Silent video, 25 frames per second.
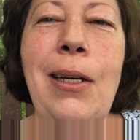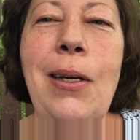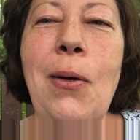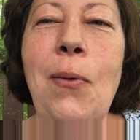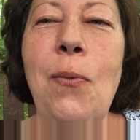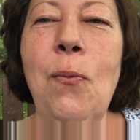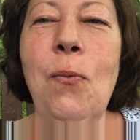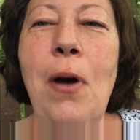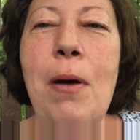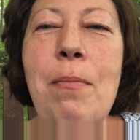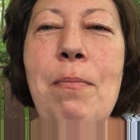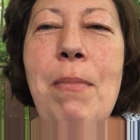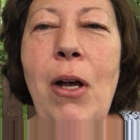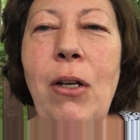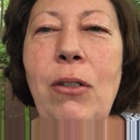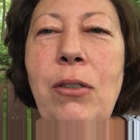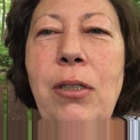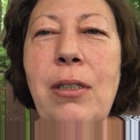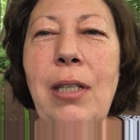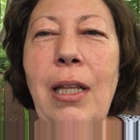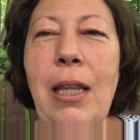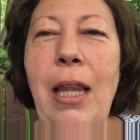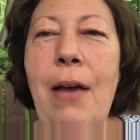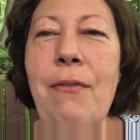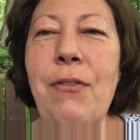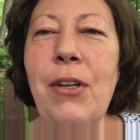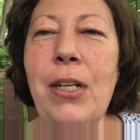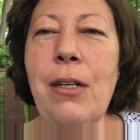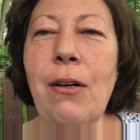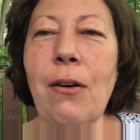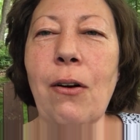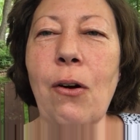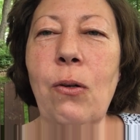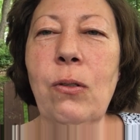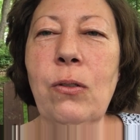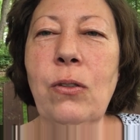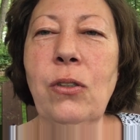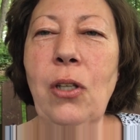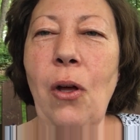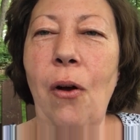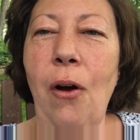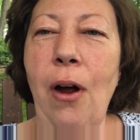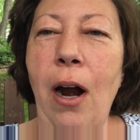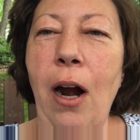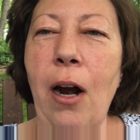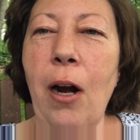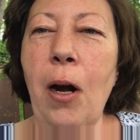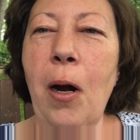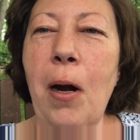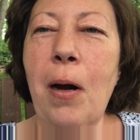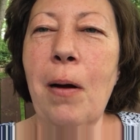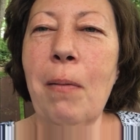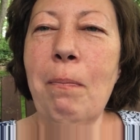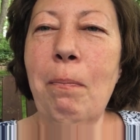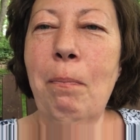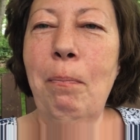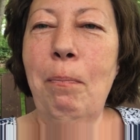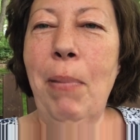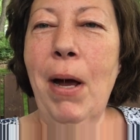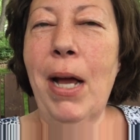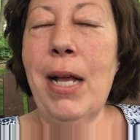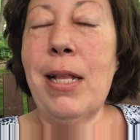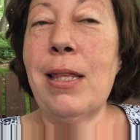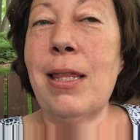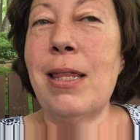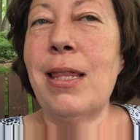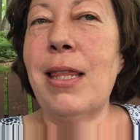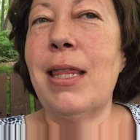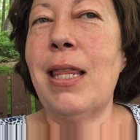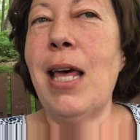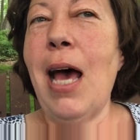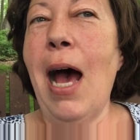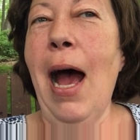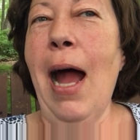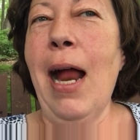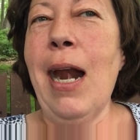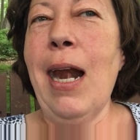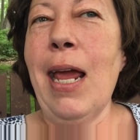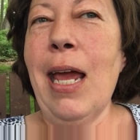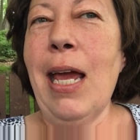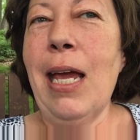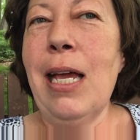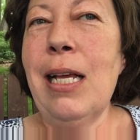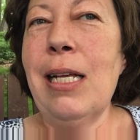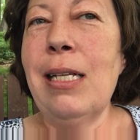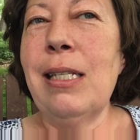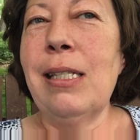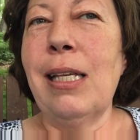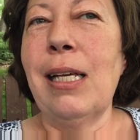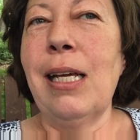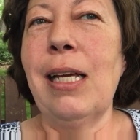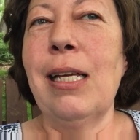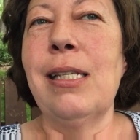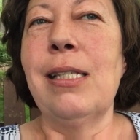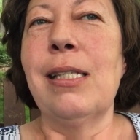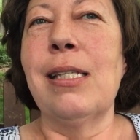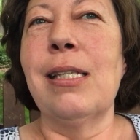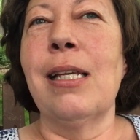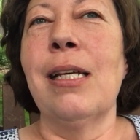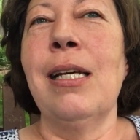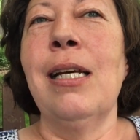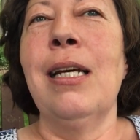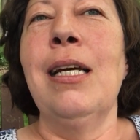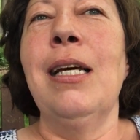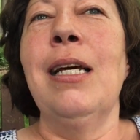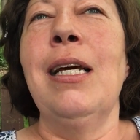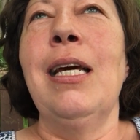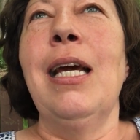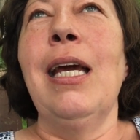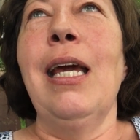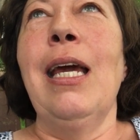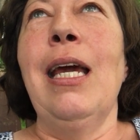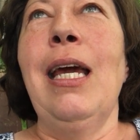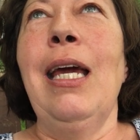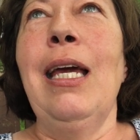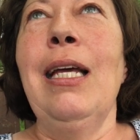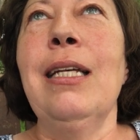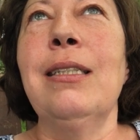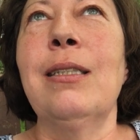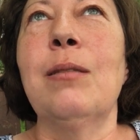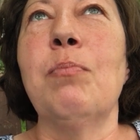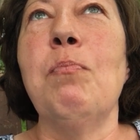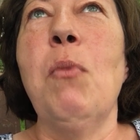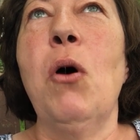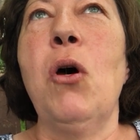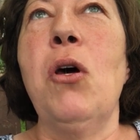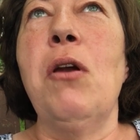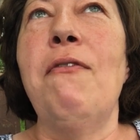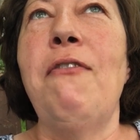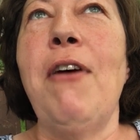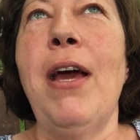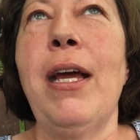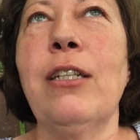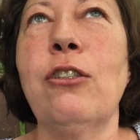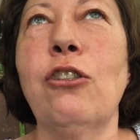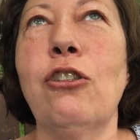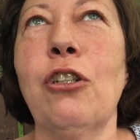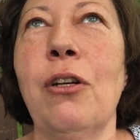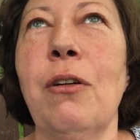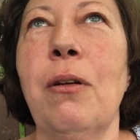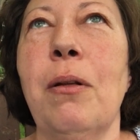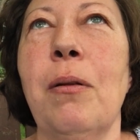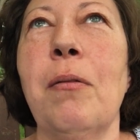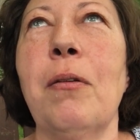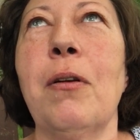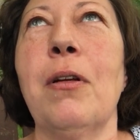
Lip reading: most 11-year-olds are, but that is his motivational